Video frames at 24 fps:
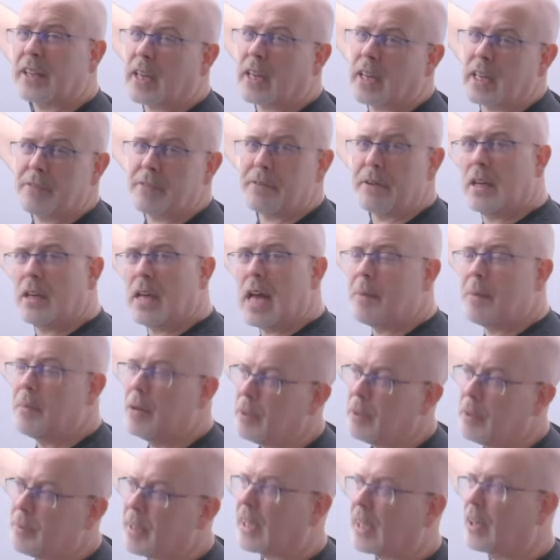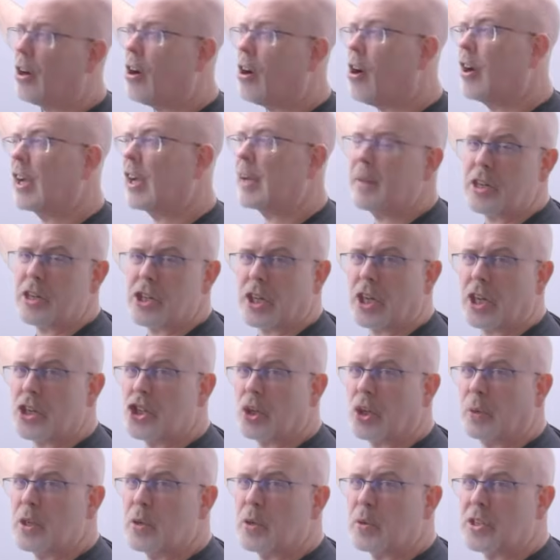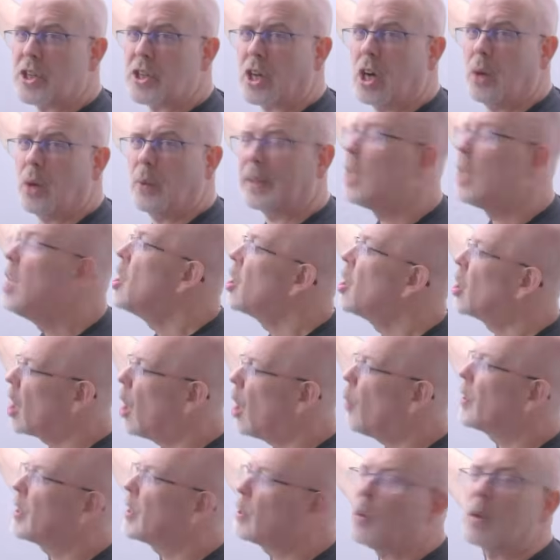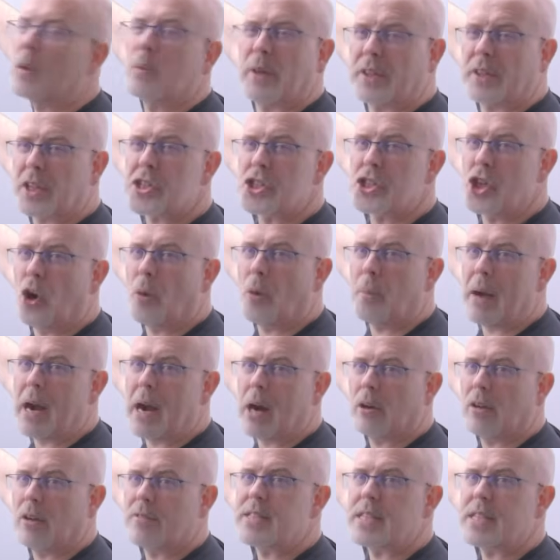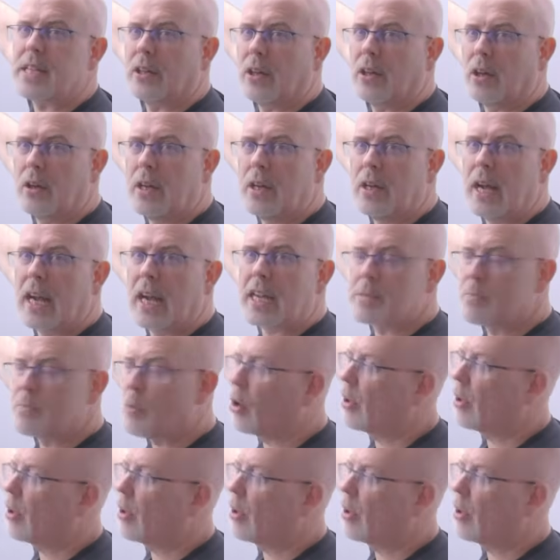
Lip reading: kind of humming and hawing about it, you're not sure which one to go with the one where there's no power of 0. It's more